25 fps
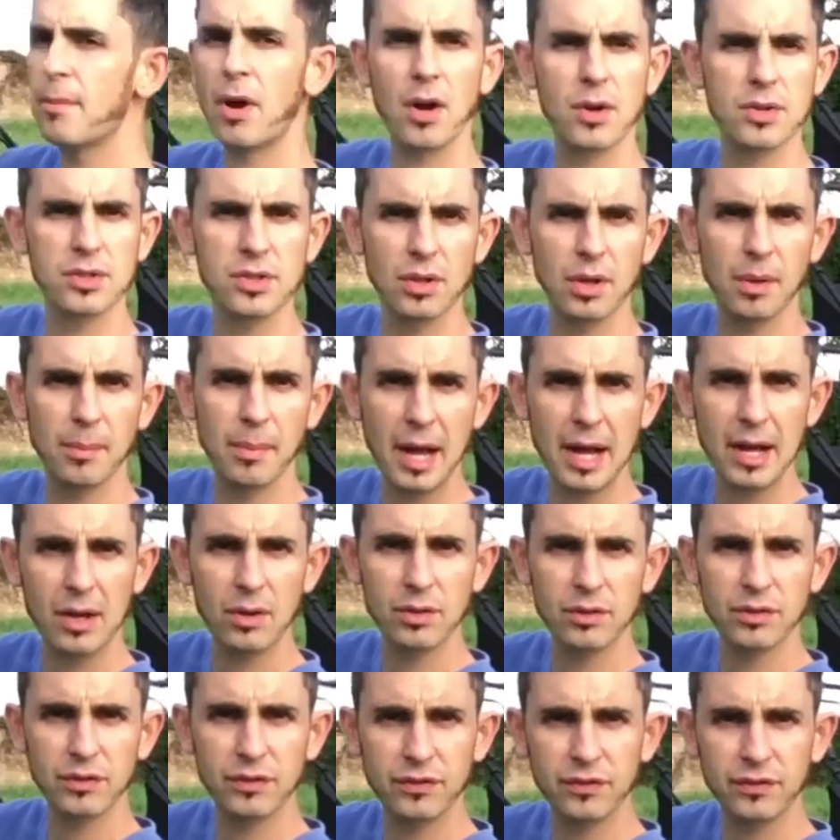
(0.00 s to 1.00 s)
mowers are
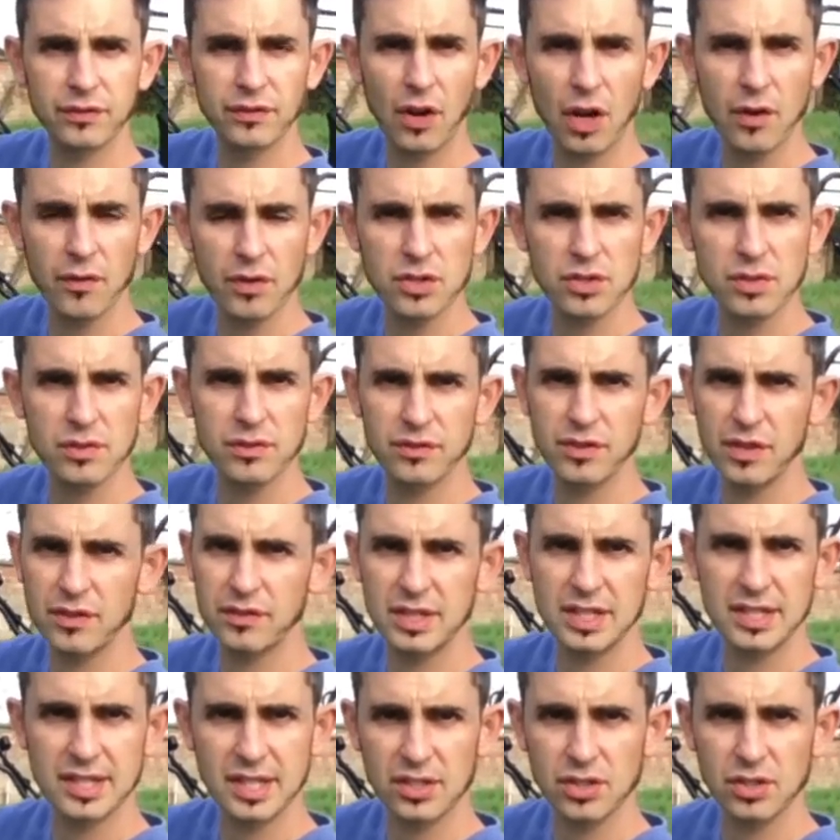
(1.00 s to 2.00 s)
around
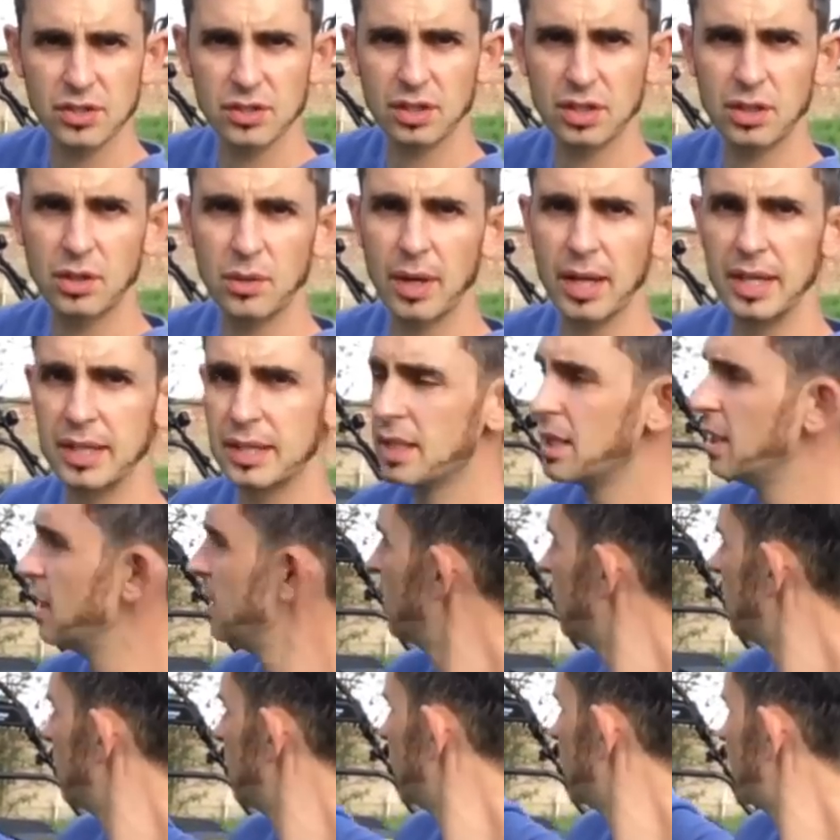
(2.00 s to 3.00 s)
550, 600 quid.
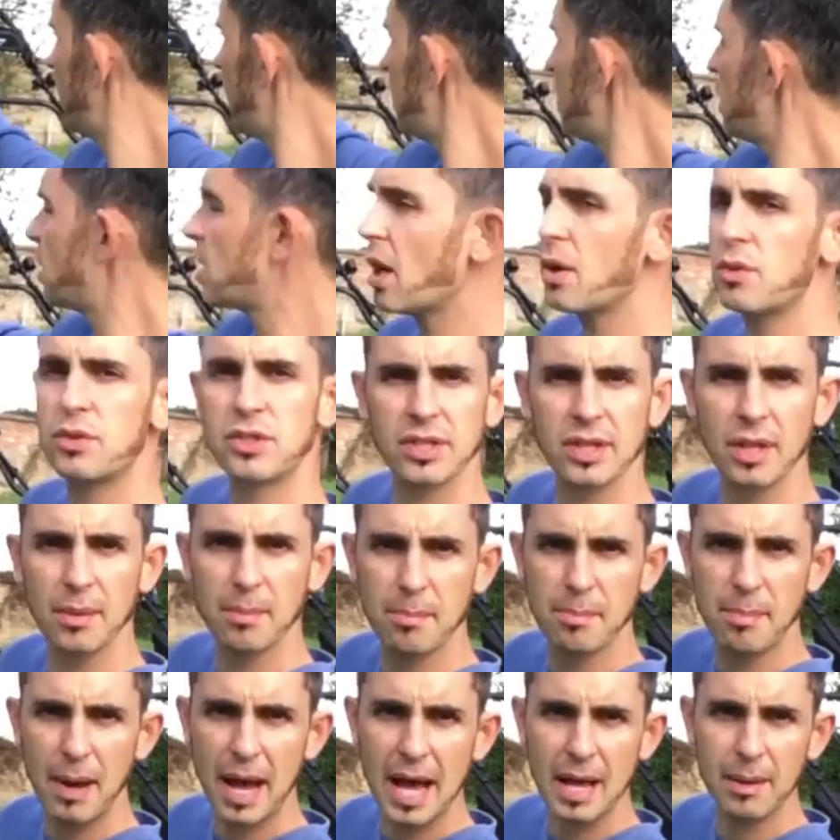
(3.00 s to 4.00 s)
Then you go to the
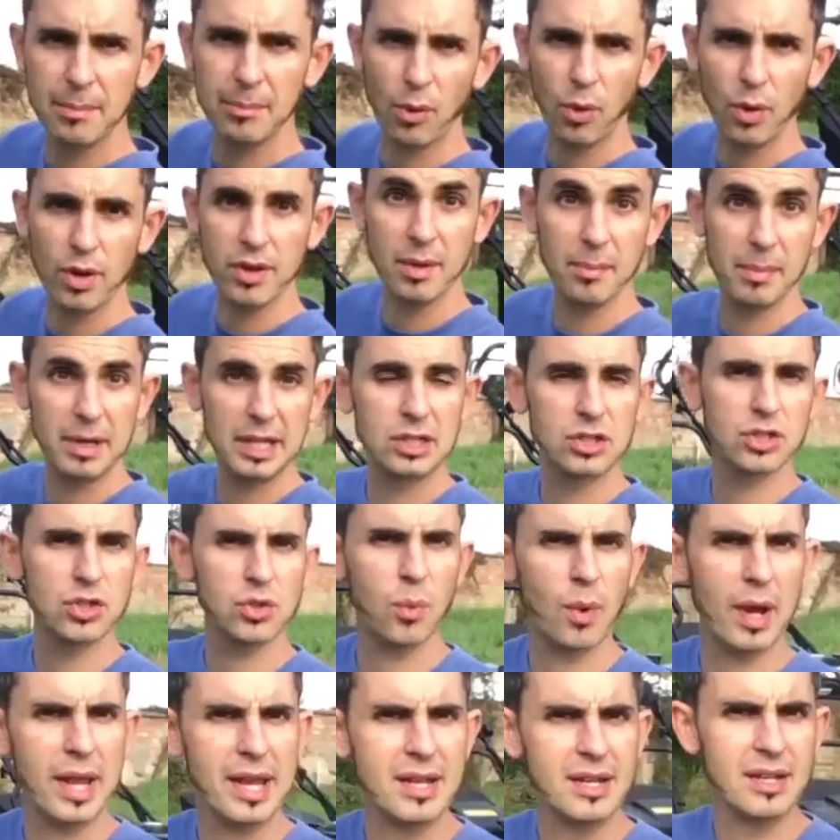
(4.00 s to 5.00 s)
bad boy, the big
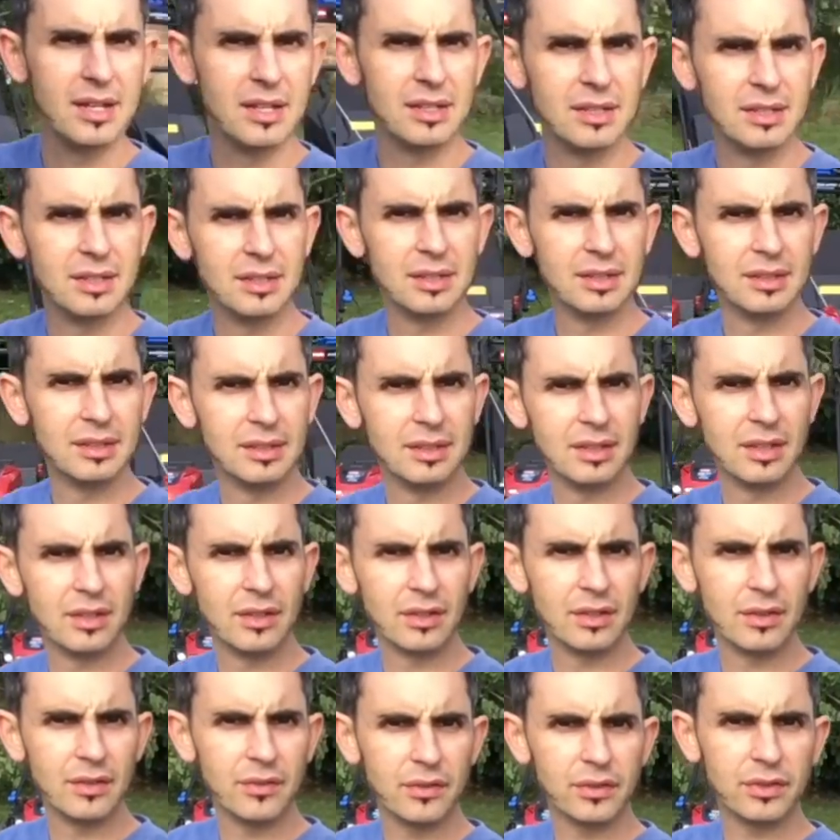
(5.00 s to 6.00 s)
twin,
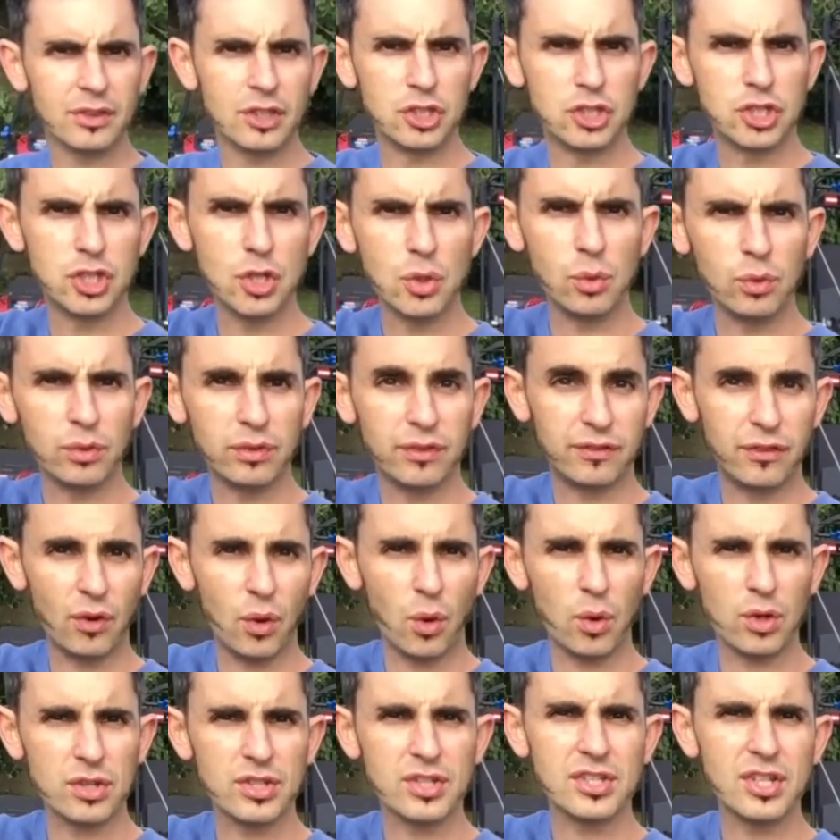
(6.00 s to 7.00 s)
the dual
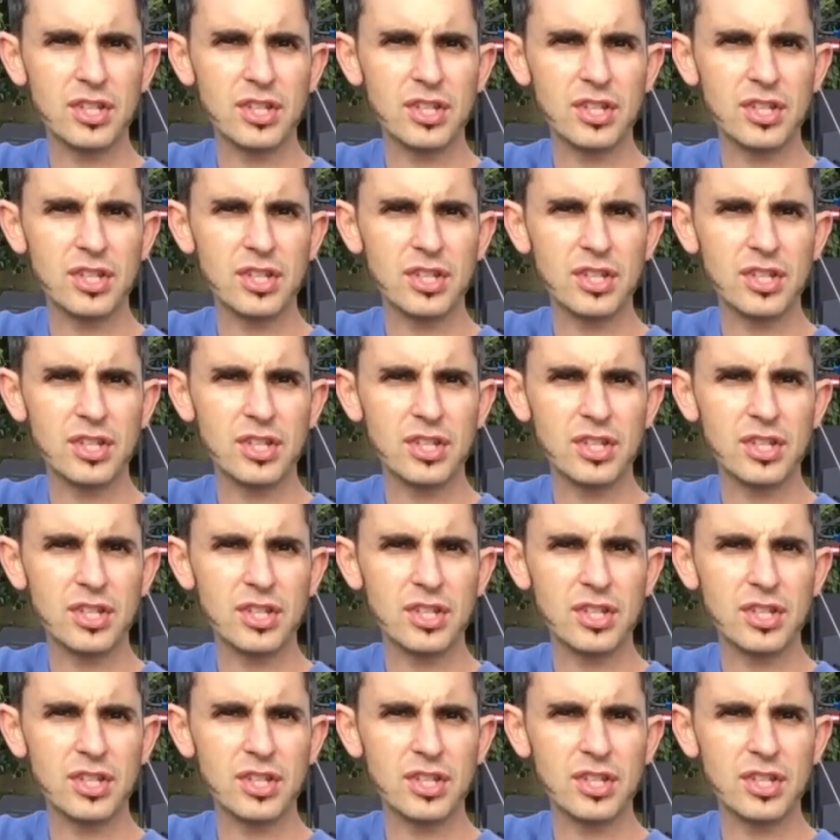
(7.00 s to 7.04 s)
force